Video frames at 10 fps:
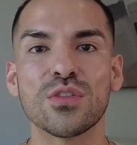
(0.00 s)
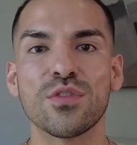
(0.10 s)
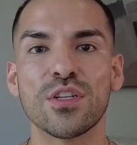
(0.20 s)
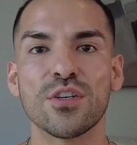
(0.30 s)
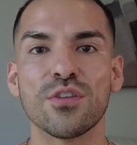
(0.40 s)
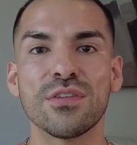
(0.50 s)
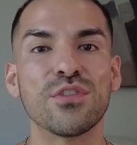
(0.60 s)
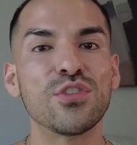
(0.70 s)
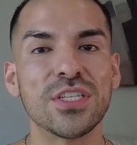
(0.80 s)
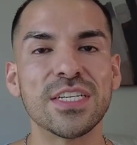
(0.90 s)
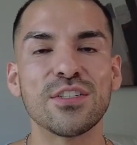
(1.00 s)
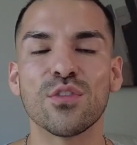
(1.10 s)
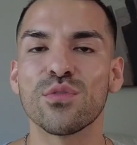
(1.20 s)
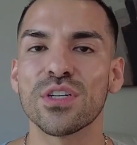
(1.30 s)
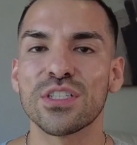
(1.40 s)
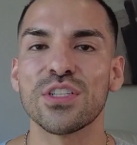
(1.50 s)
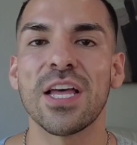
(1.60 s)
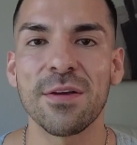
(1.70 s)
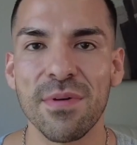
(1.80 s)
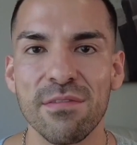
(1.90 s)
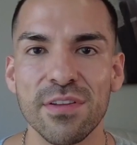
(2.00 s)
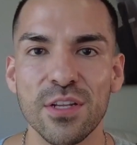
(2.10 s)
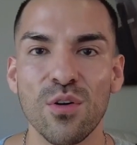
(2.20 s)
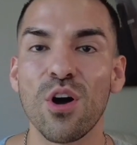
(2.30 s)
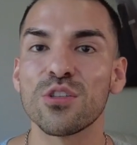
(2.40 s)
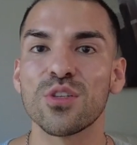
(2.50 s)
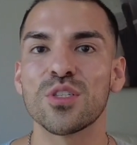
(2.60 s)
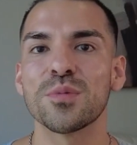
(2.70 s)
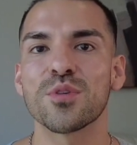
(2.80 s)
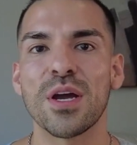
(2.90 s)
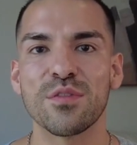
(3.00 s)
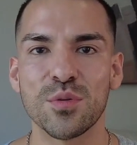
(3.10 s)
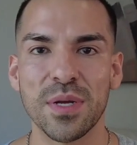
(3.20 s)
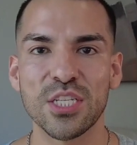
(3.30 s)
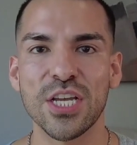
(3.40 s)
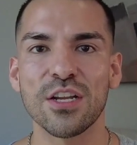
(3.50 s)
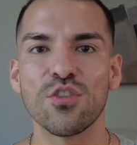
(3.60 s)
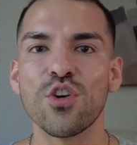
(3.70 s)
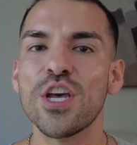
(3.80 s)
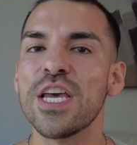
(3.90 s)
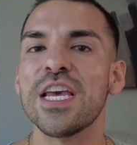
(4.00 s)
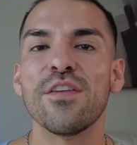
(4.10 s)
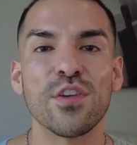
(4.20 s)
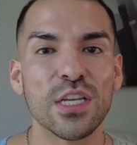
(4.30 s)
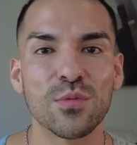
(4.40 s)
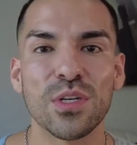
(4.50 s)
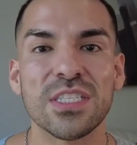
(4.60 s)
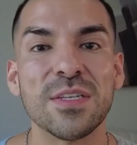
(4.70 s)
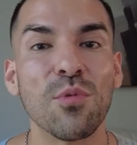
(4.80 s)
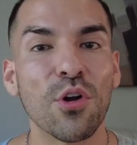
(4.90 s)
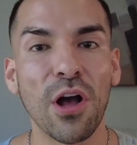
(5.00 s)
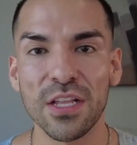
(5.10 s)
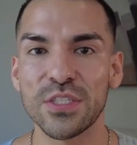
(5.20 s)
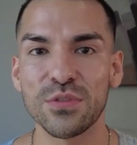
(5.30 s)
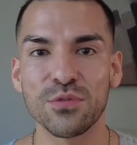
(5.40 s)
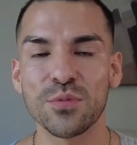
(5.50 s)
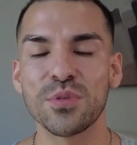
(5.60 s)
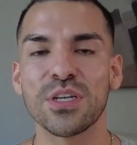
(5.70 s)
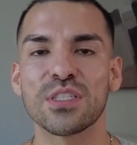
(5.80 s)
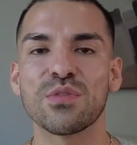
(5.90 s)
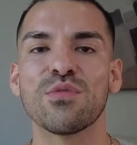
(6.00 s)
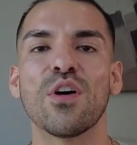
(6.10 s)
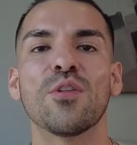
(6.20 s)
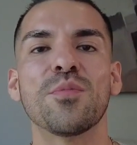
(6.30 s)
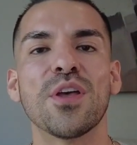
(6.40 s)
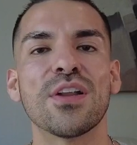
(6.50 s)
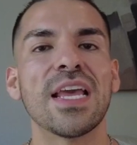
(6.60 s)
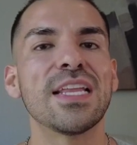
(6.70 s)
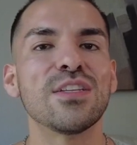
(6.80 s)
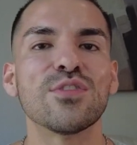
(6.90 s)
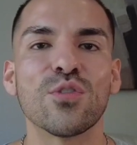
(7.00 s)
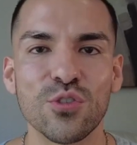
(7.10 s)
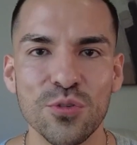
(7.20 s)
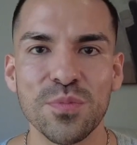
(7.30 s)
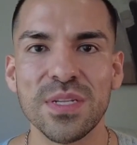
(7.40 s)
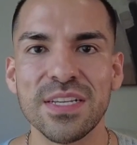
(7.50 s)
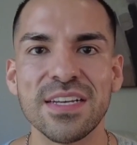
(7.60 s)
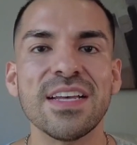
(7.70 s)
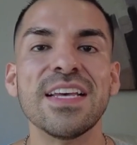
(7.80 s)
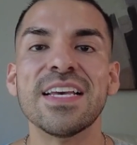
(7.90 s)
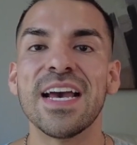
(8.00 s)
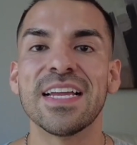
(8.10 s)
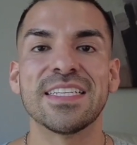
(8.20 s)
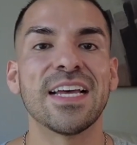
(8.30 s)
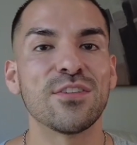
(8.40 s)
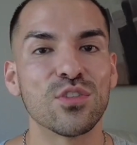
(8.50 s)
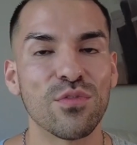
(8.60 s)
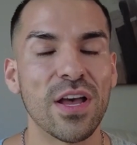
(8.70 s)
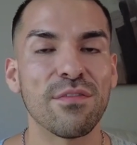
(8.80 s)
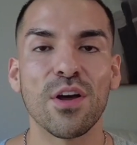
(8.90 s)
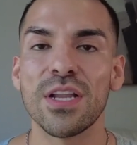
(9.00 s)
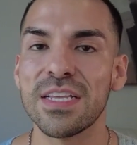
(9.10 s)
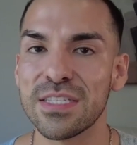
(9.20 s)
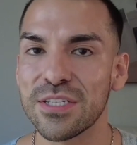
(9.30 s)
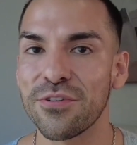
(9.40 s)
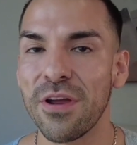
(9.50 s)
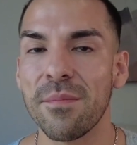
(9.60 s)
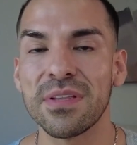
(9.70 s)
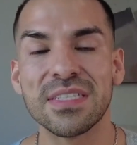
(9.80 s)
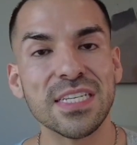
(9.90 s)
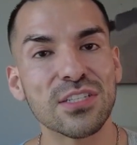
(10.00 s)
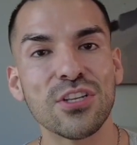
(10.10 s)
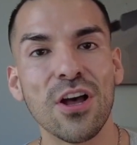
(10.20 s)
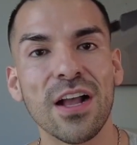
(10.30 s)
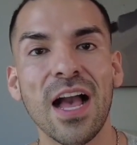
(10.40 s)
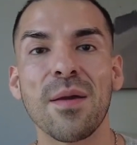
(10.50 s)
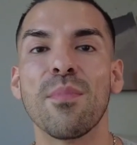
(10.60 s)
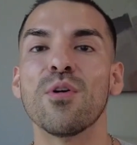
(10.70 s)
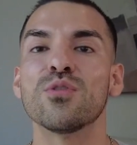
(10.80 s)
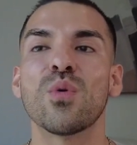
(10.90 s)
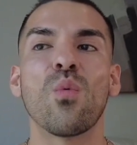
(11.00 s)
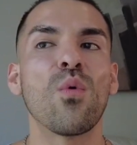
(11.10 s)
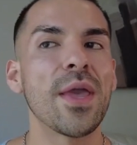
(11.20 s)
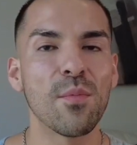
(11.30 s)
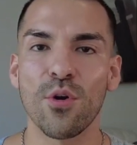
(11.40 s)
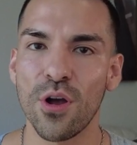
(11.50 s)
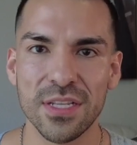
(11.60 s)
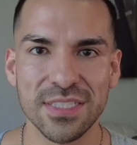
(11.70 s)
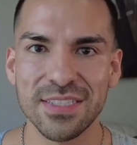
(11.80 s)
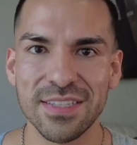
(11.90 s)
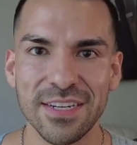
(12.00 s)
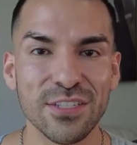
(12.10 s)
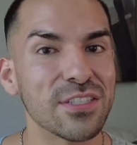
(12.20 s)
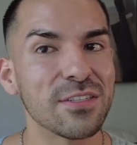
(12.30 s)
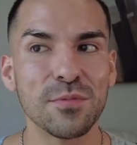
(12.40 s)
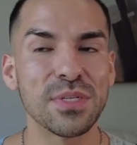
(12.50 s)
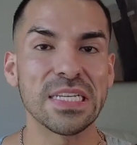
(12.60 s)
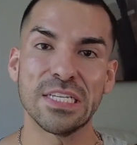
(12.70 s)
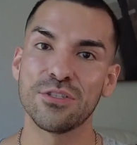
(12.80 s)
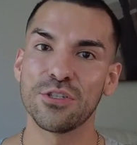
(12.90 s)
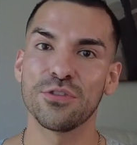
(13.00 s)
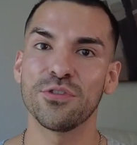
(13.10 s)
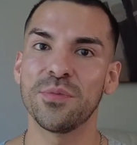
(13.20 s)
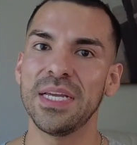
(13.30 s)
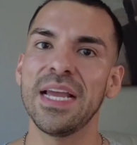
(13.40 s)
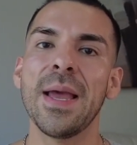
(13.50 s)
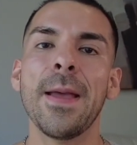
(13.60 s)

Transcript: video. If you did, don't forget to like my video. Also subscribe to my channel. If you guys want to see more content from me, you guys can follow me on any social media at Danieslvibe on Instagram and TikTok. I post way more content there. It's a little bit easier for me.